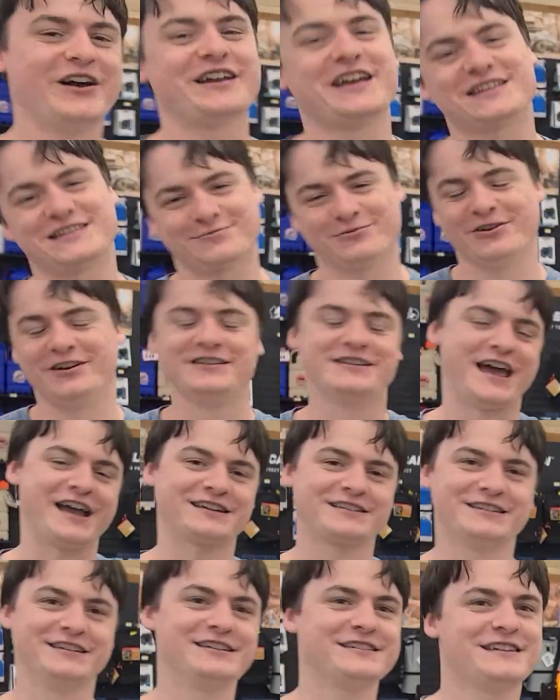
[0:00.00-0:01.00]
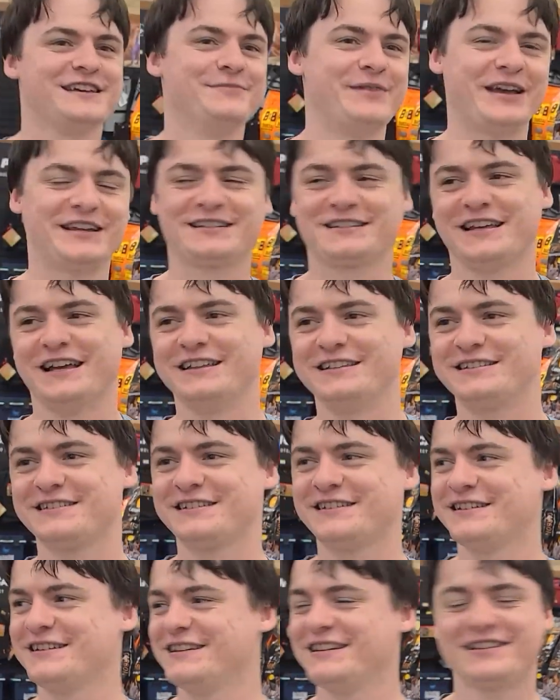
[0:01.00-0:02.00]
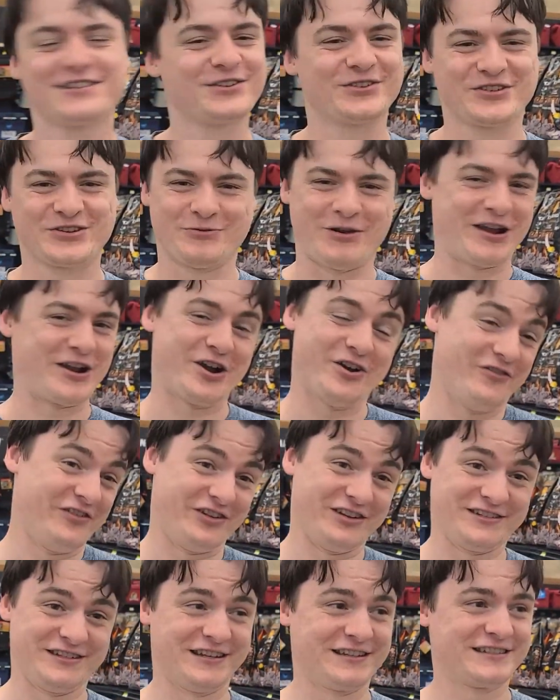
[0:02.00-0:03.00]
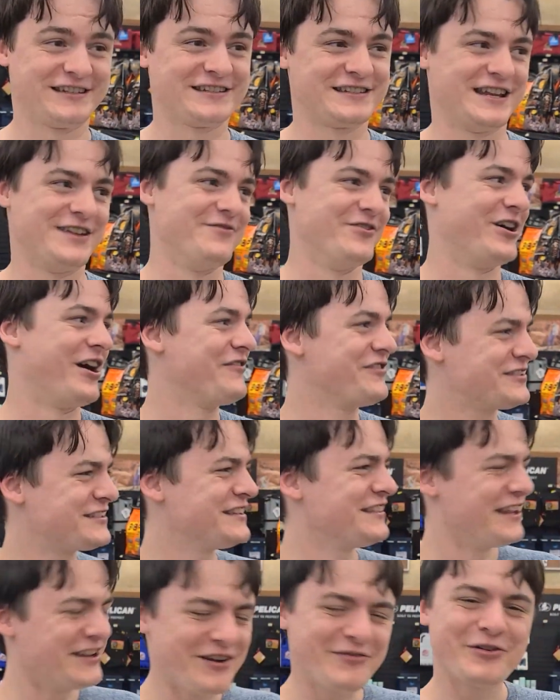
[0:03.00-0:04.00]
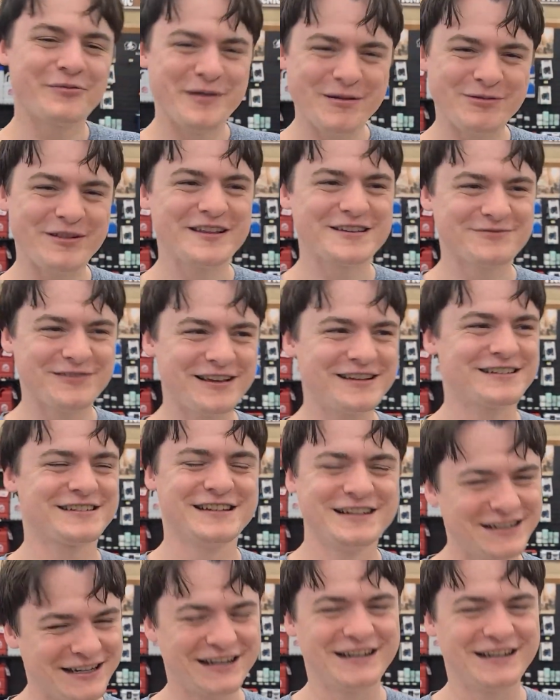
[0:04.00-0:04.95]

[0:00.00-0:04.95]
I guess we're in Texas, it makes sense. It's also why COVID doesn't exist anymore. Have you seen the number of people in this place?